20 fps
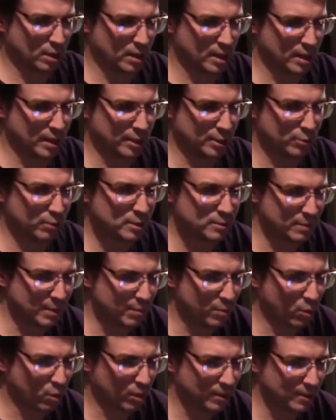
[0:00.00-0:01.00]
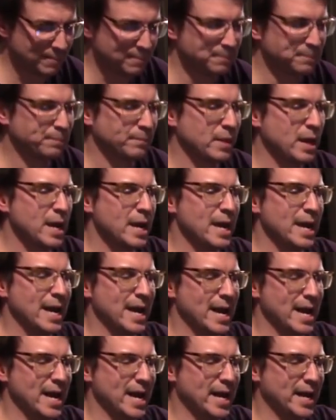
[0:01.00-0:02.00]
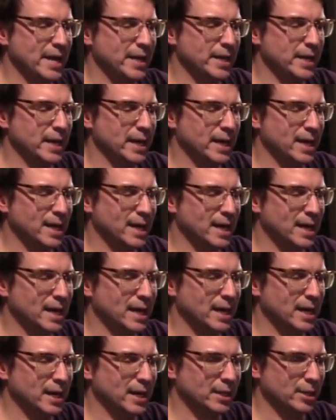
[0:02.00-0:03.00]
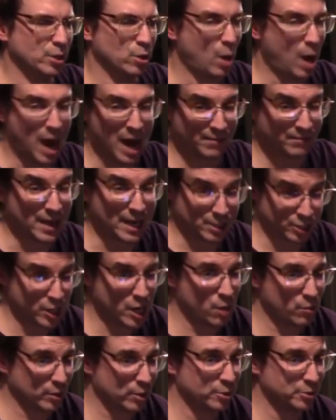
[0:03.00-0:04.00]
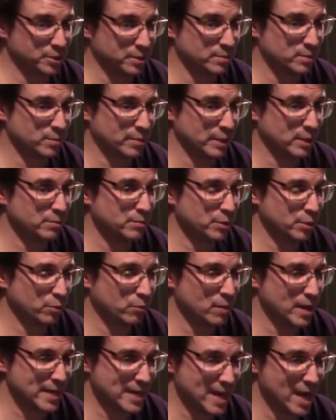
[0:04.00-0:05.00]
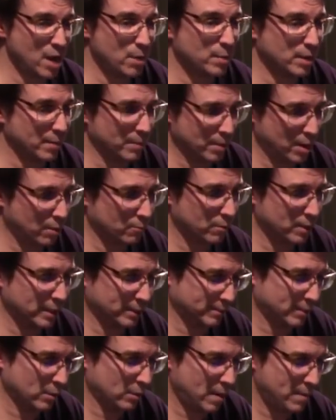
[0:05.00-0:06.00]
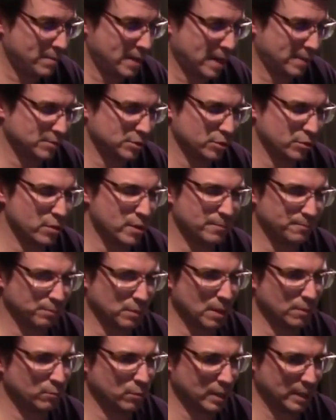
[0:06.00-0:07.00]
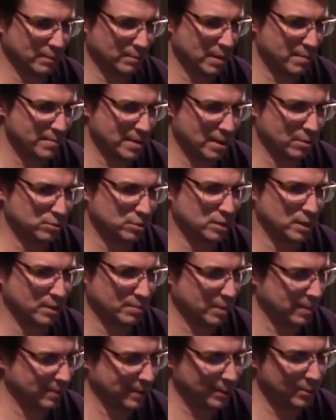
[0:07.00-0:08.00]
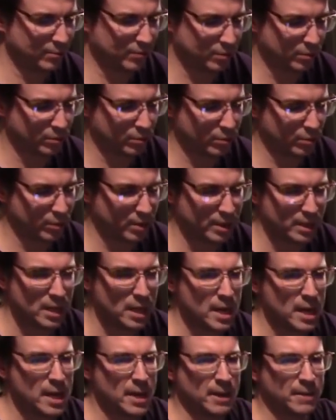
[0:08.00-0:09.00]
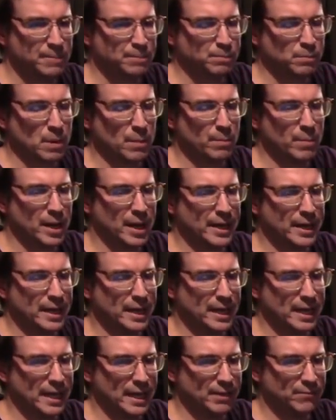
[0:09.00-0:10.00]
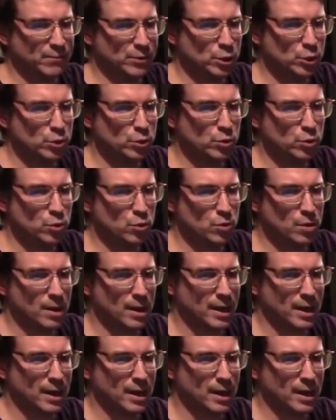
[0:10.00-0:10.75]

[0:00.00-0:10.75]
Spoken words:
USB port, and I've actually got one hooked up to my computer right now, but I'm not running my webcams through it. I'm running my mouse and my microphone through it. But if you